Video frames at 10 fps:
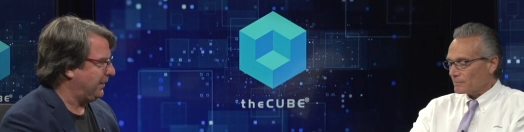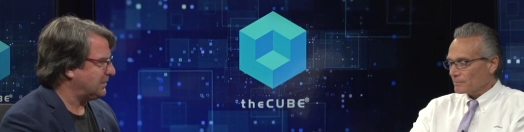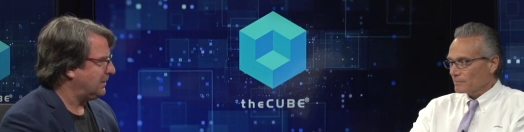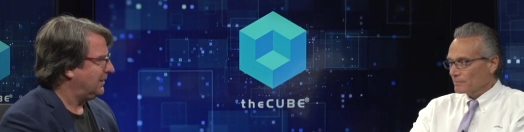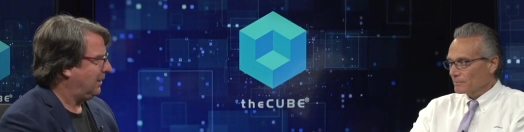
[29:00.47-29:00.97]

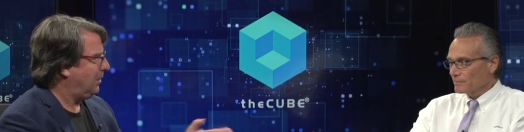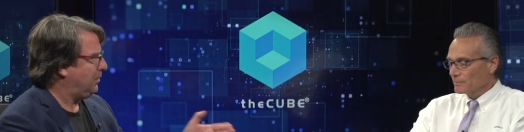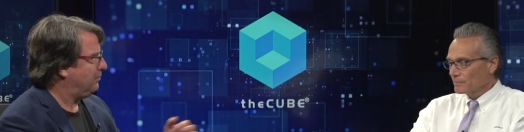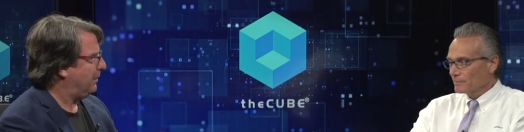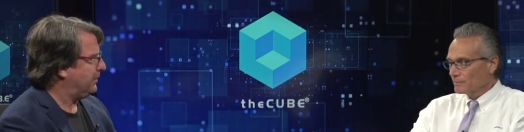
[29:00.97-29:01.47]
Speaker 1: is. Oh,
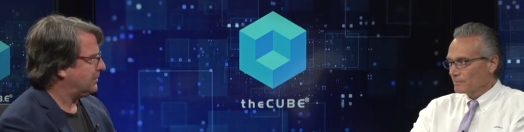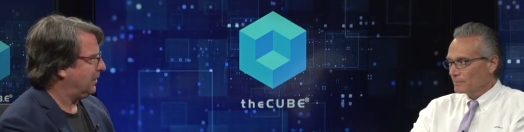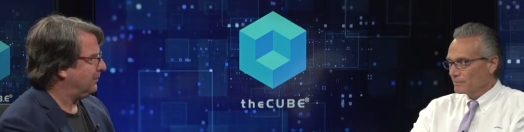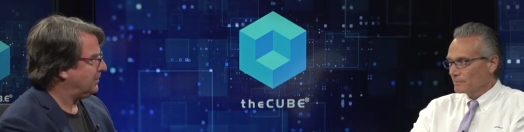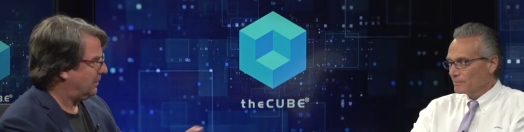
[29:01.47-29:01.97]
you run the
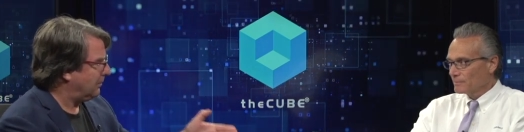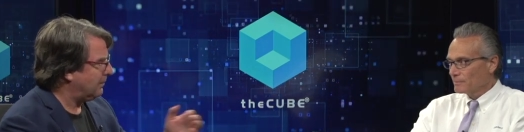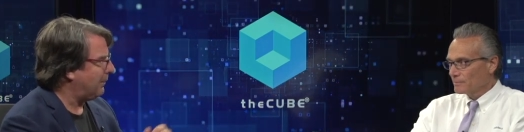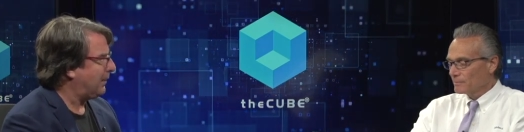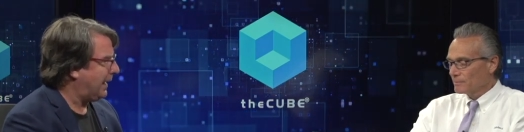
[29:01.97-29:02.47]
servers? Boom,
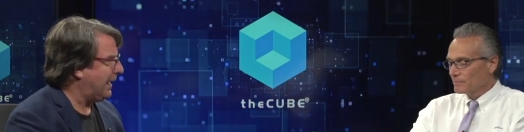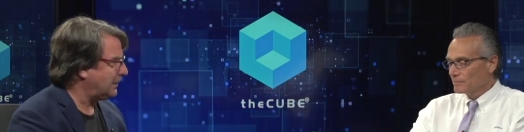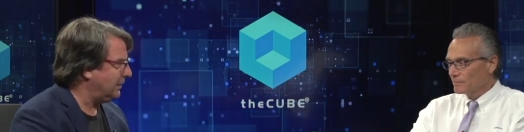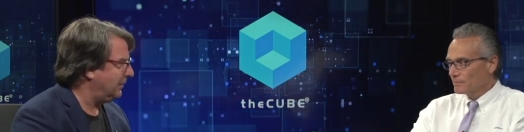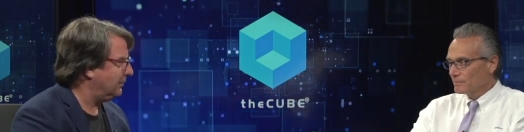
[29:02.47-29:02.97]
I want to hack
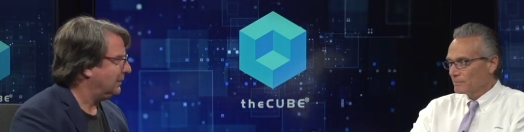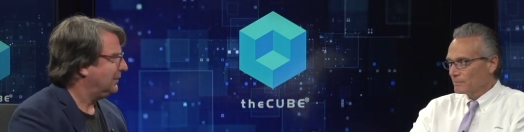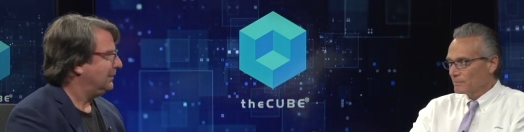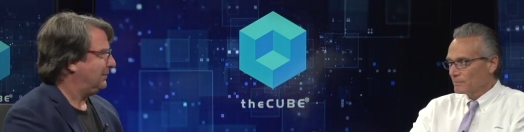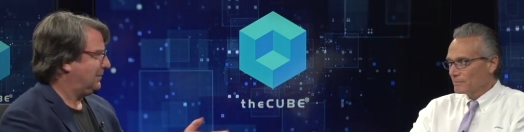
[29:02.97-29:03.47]
you.
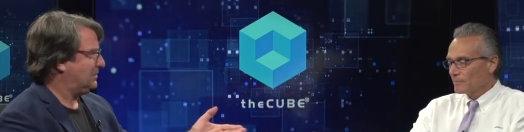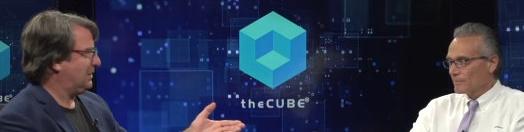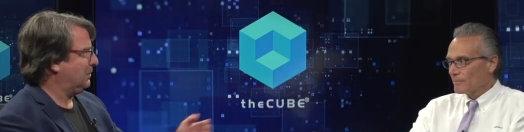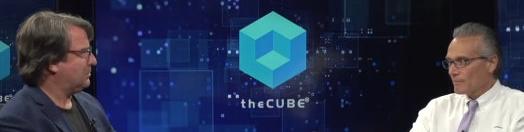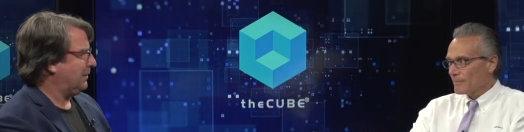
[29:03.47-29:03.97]

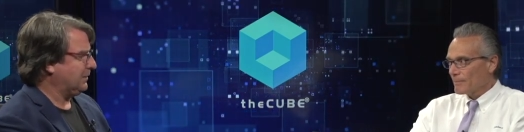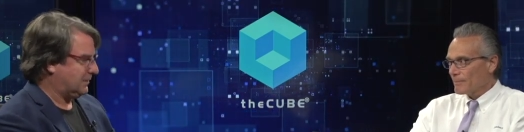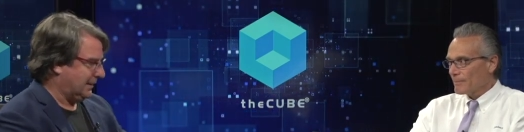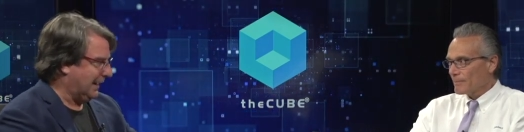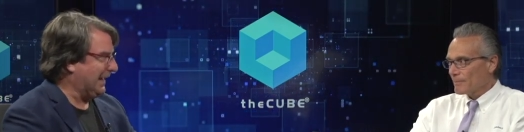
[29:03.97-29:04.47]
Zero
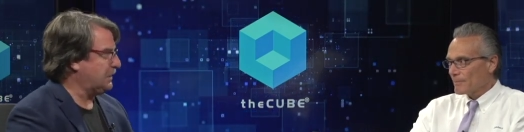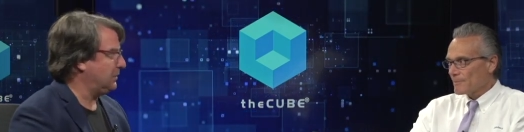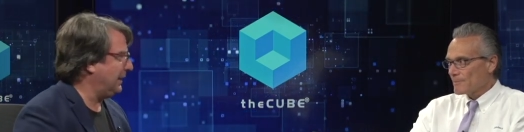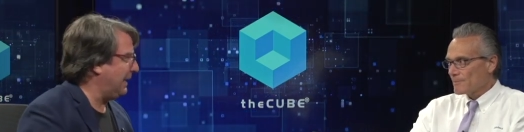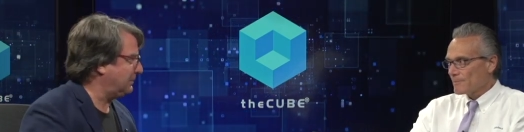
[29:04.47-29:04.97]
trust, I get
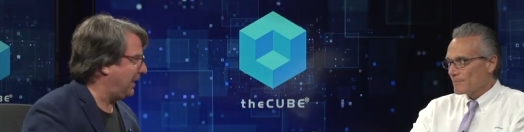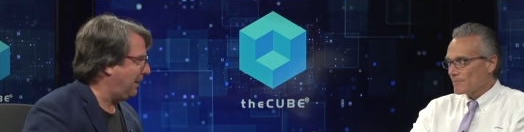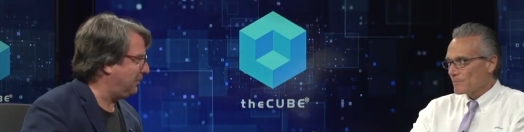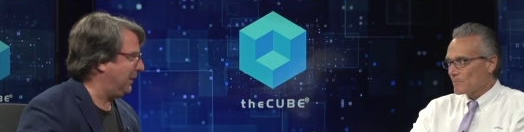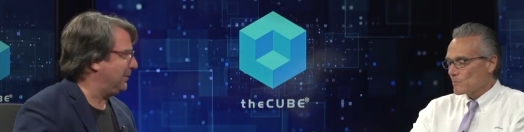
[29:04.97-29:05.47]
your
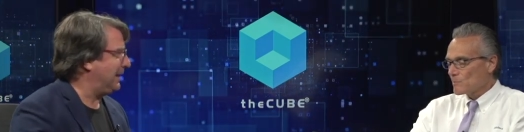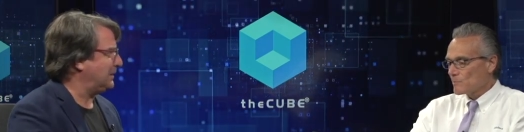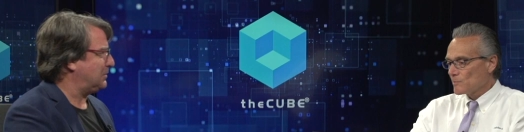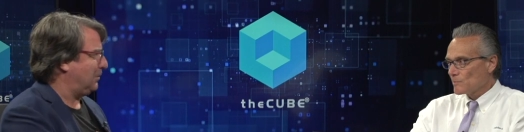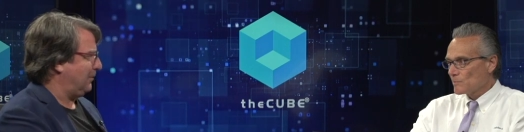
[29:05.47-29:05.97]
laptop. We heard that
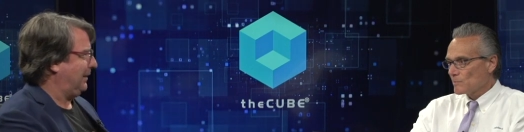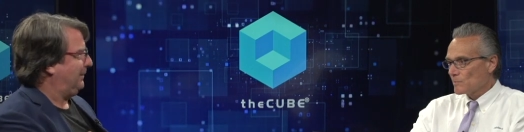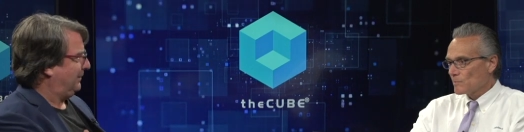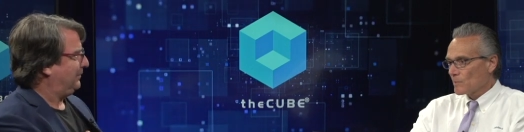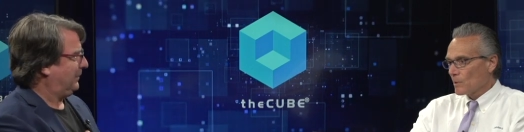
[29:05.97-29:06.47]
story
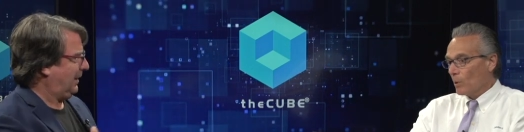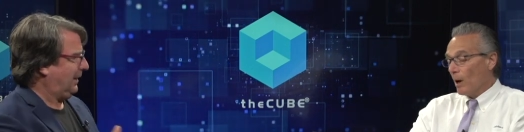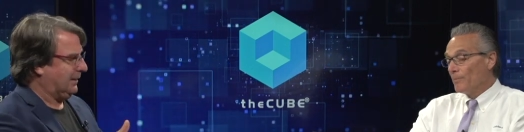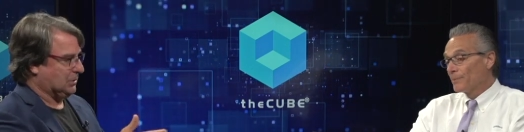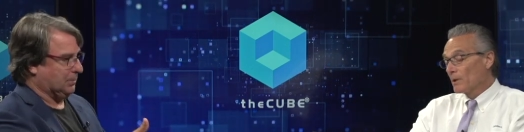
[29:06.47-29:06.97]
uh, well,
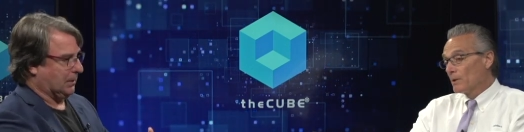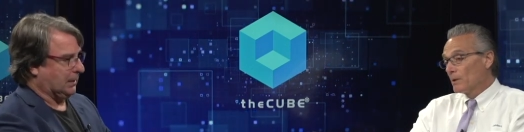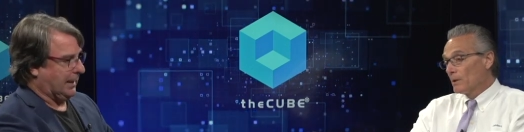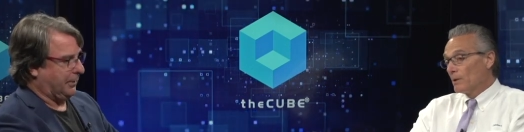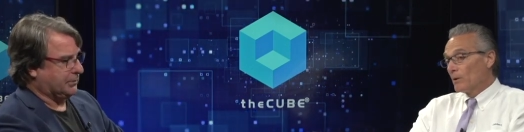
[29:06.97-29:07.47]
uh, in
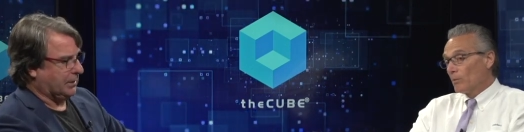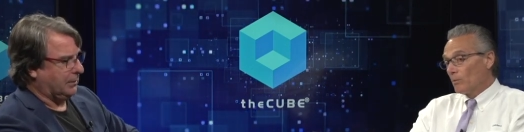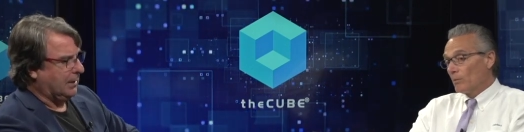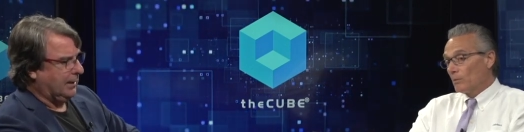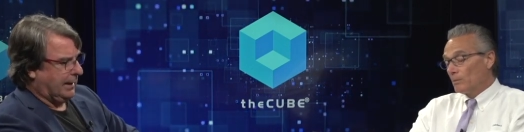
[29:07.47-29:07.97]
SuperCloud.
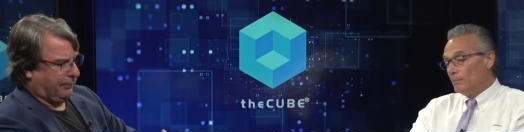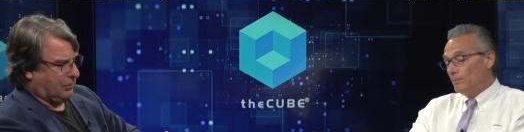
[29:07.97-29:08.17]
So, and of